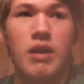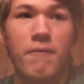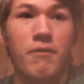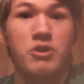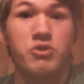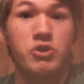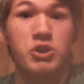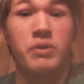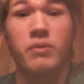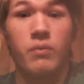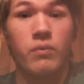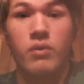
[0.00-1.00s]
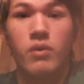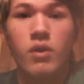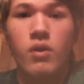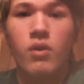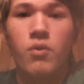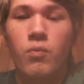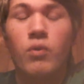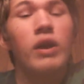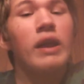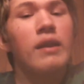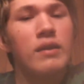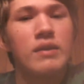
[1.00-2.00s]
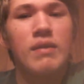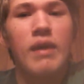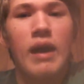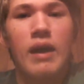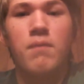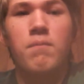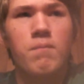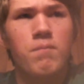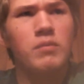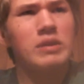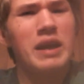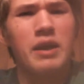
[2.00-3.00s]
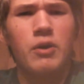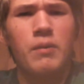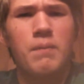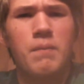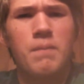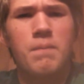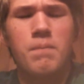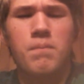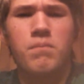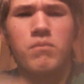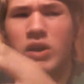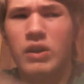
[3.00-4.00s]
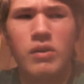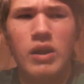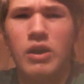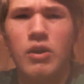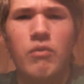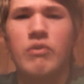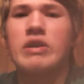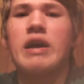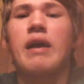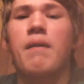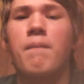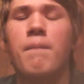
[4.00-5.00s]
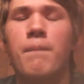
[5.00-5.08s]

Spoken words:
Adventure 2. We'll get into that later, another day.